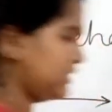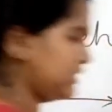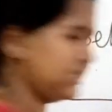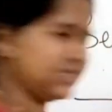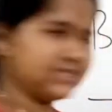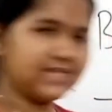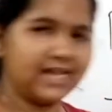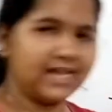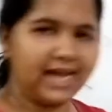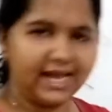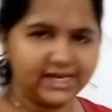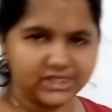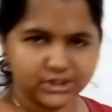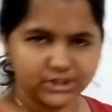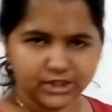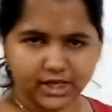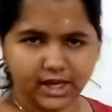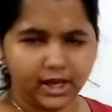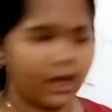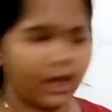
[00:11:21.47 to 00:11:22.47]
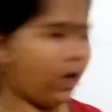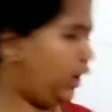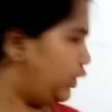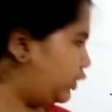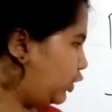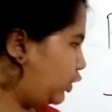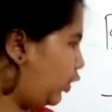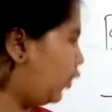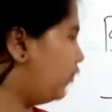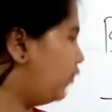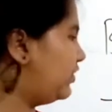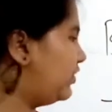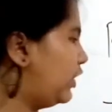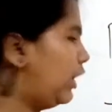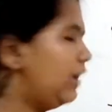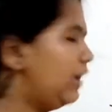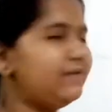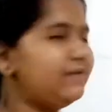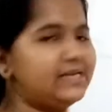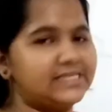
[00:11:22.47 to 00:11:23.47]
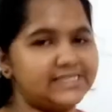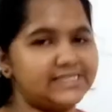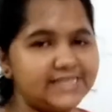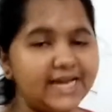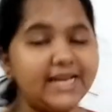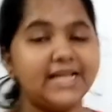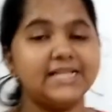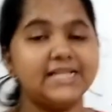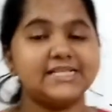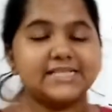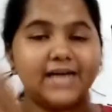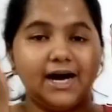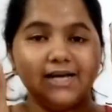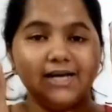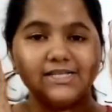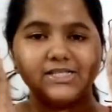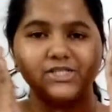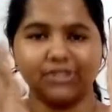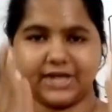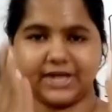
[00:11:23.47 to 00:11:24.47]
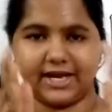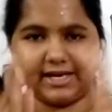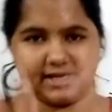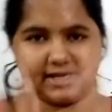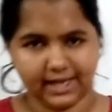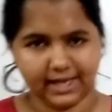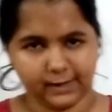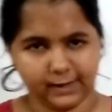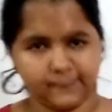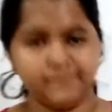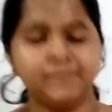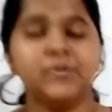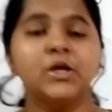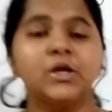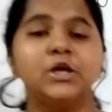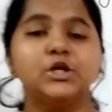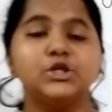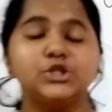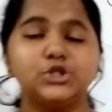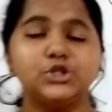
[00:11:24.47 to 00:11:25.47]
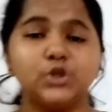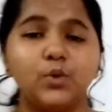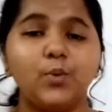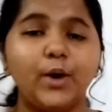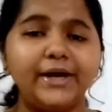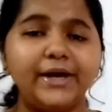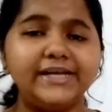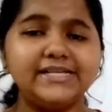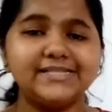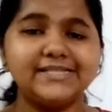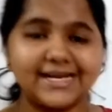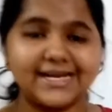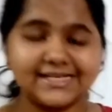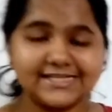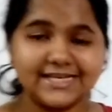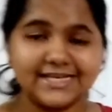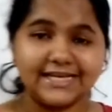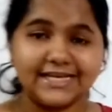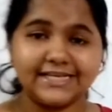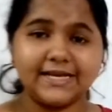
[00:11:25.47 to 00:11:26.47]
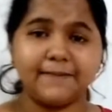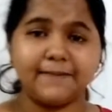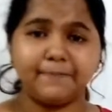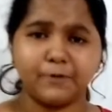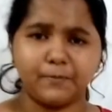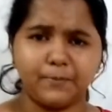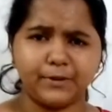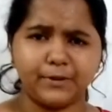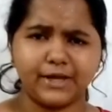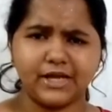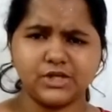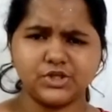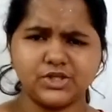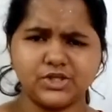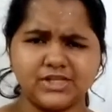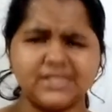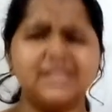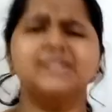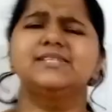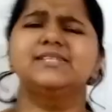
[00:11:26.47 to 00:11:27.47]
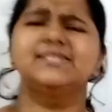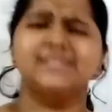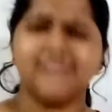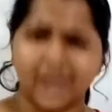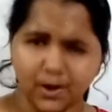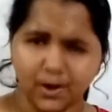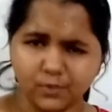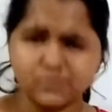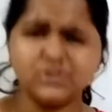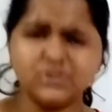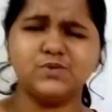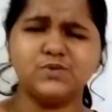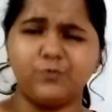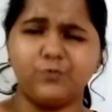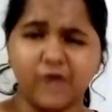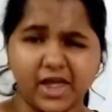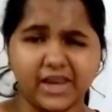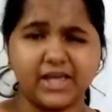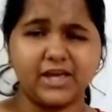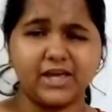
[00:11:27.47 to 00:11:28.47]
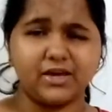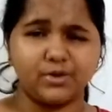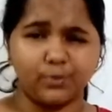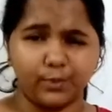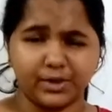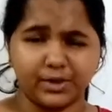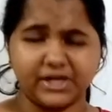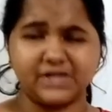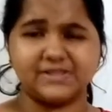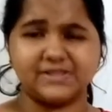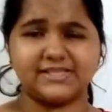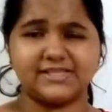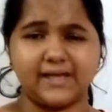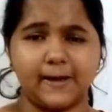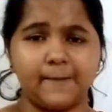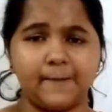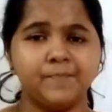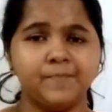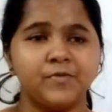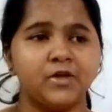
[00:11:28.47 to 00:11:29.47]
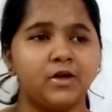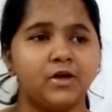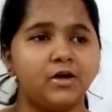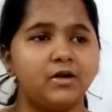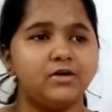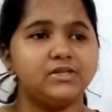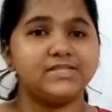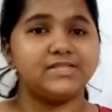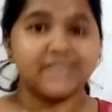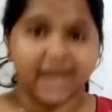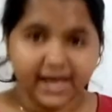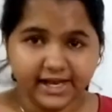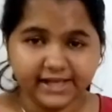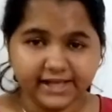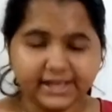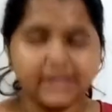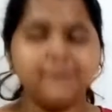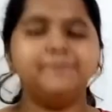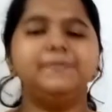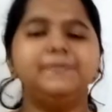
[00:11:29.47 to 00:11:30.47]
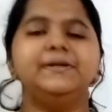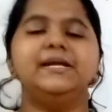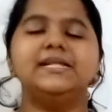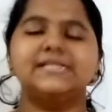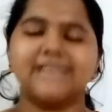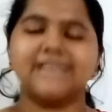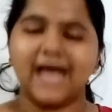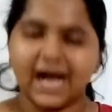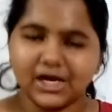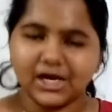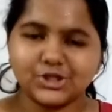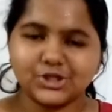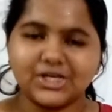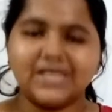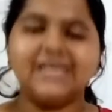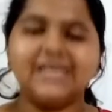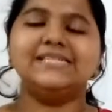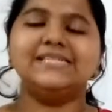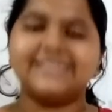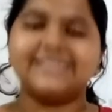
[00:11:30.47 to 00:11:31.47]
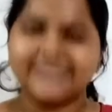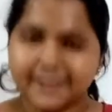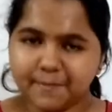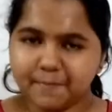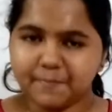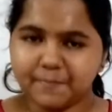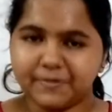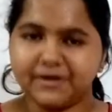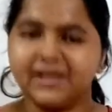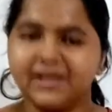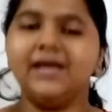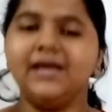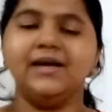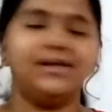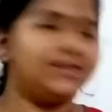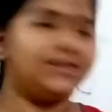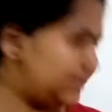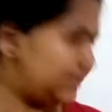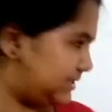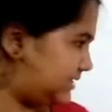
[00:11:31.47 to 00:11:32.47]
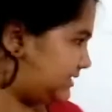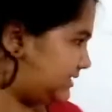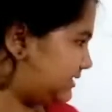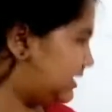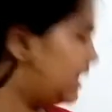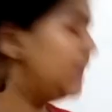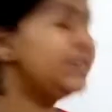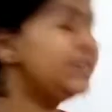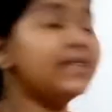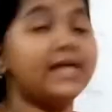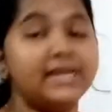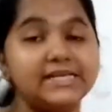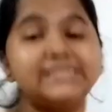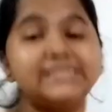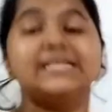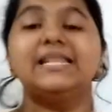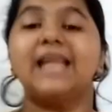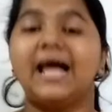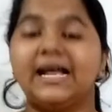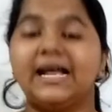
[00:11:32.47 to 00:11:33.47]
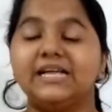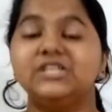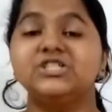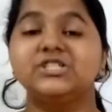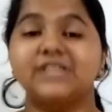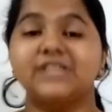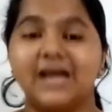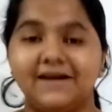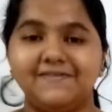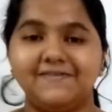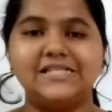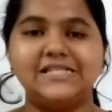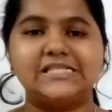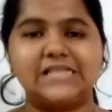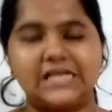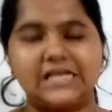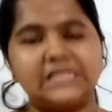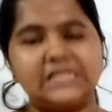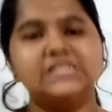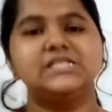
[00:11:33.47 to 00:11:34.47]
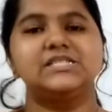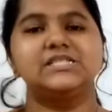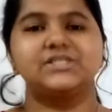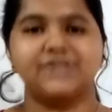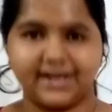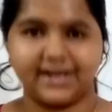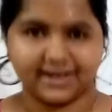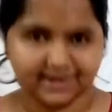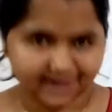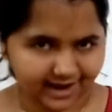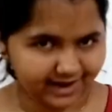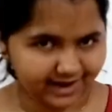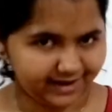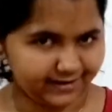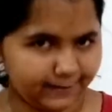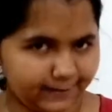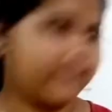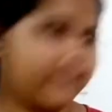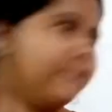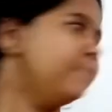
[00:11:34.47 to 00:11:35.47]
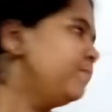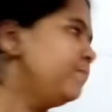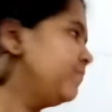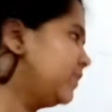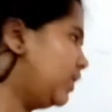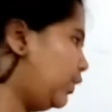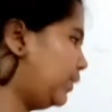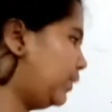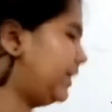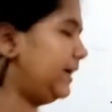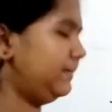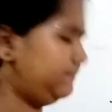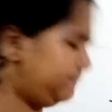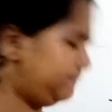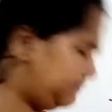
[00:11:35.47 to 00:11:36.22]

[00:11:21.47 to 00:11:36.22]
this the light ray? No, we always said it's a straight line. So what is rectilinear propagation? That sounds very, tiring, but it's actually simply this. That is, light travels in a straight line. Okay.